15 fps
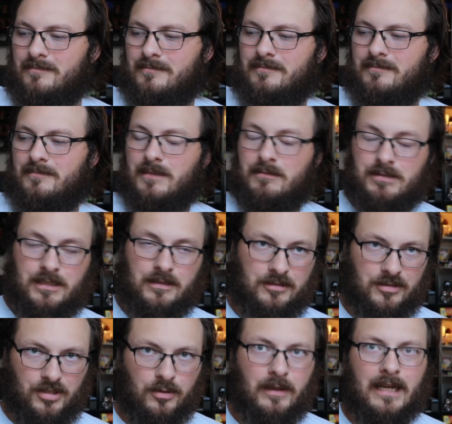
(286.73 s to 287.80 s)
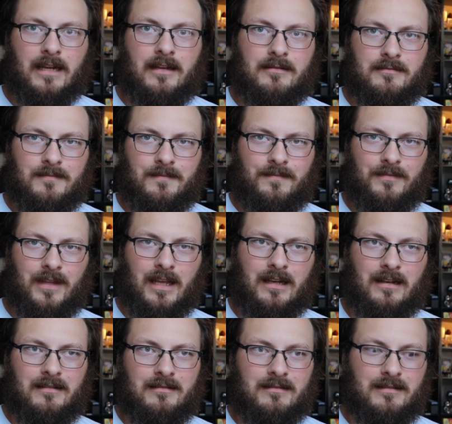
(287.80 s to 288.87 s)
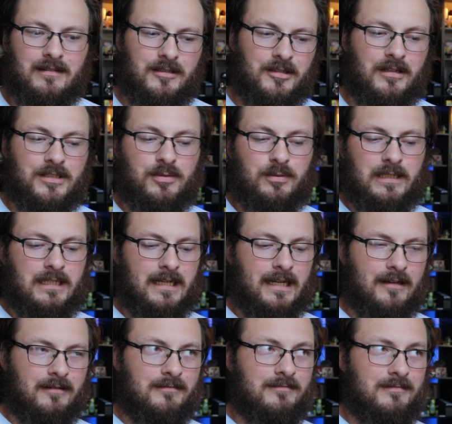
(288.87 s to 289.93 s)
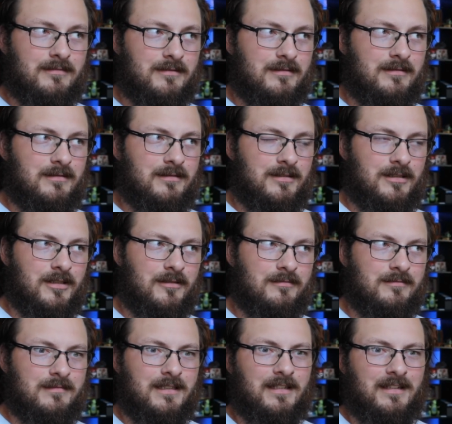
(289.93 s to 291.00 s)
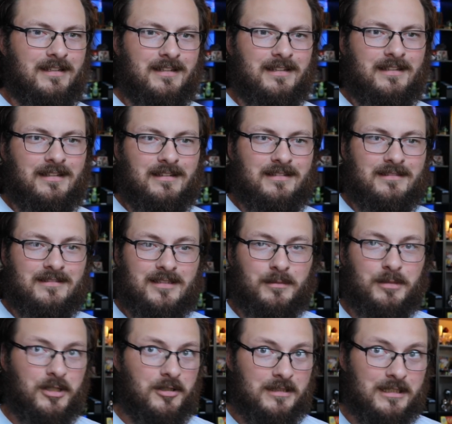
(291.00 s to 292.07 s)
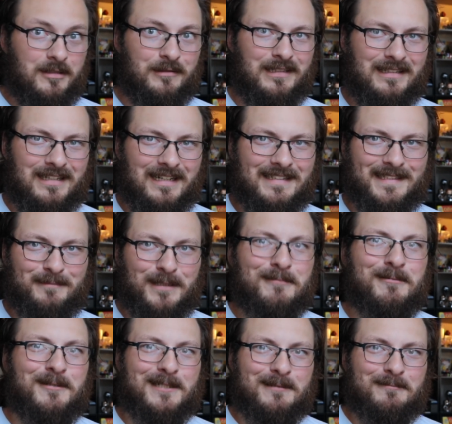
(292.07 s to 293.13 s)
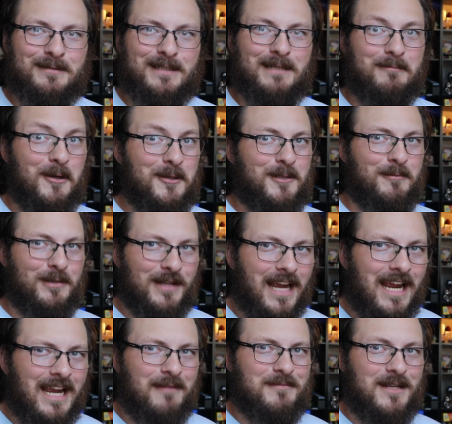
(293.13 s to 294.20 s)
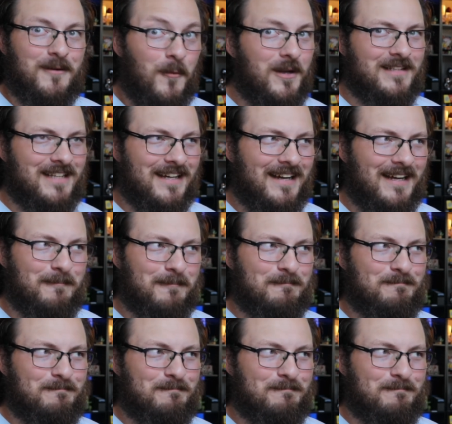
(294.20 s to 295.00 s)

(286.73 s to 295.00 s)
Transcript: I'm still doing it, and you know, I tweeted out, you know, some of y'all need to realize that people can play multiple games at one time.